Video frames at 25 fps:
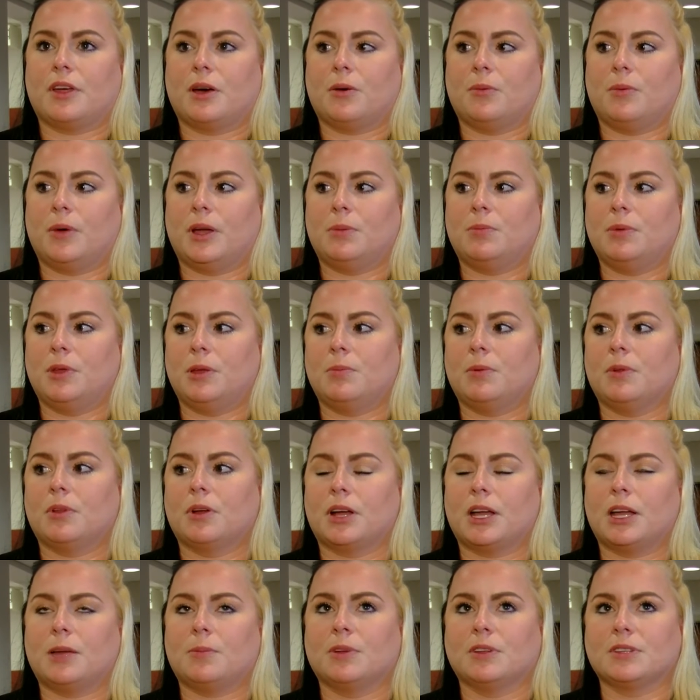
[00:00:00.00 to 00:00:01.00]
That way people
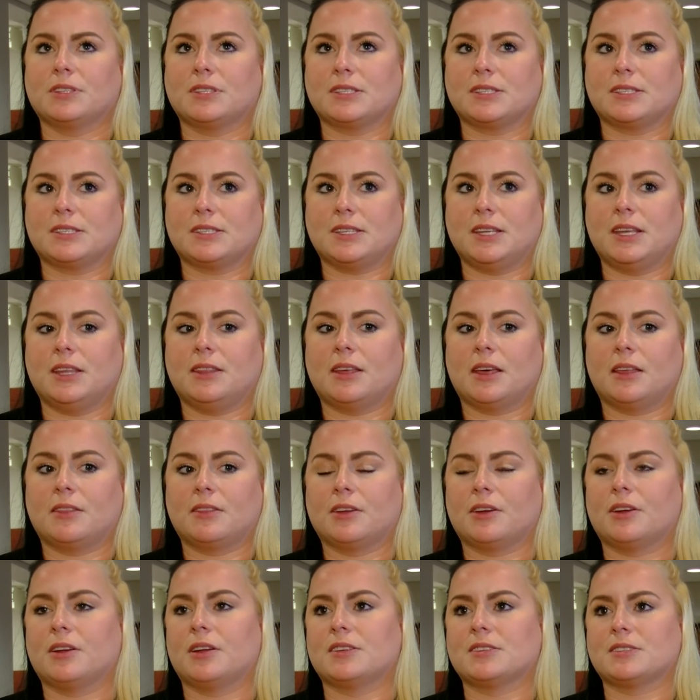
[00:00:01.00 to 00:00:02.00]
are able to see
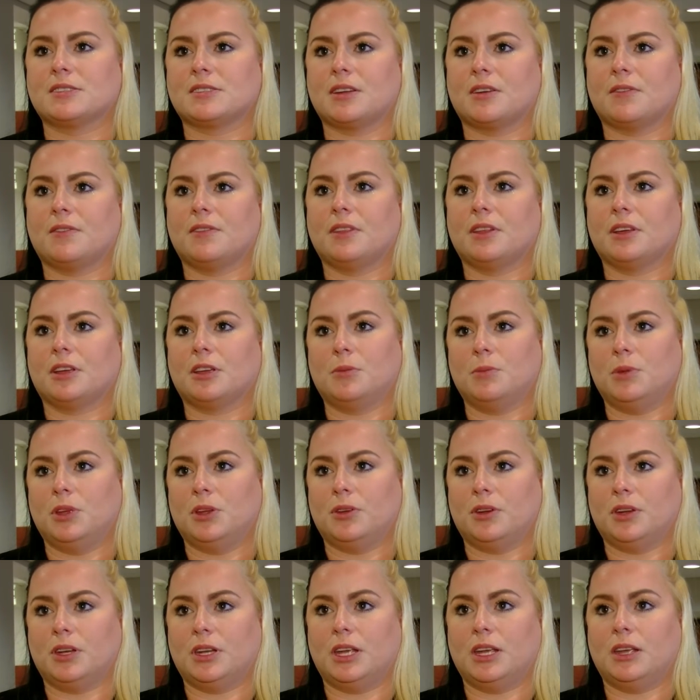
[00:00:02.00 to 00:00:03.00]
that there is stuff in the
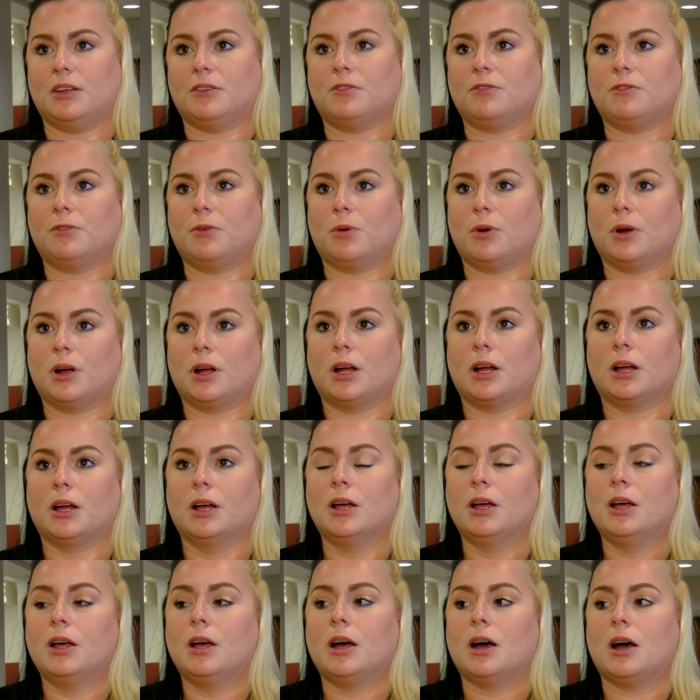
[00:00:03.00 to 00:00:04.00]
community for
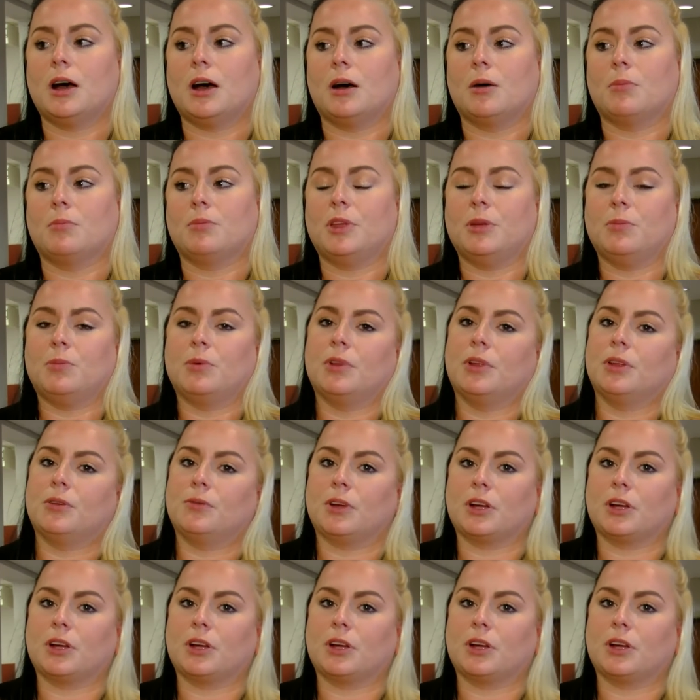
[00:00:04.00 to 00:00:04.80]
um, people in